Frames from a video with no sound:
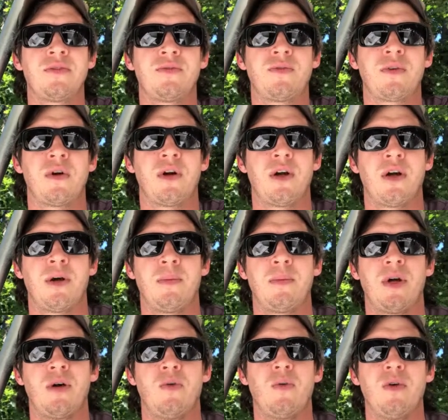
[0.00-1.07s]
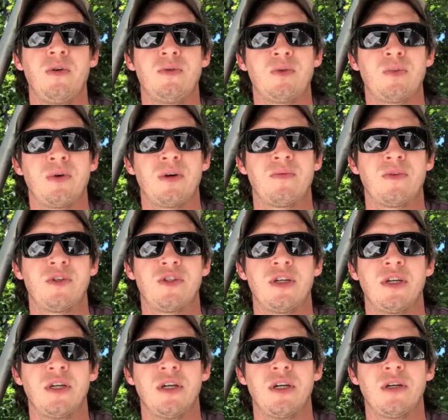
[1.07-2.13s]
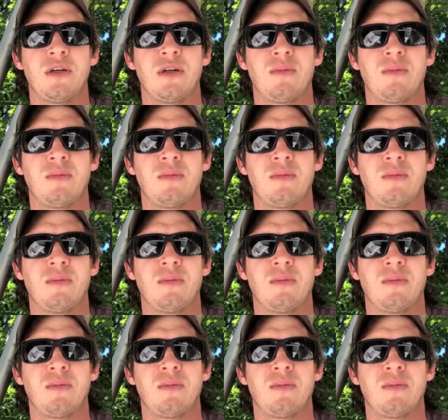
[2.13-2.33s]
from Williamsburg, Virginia.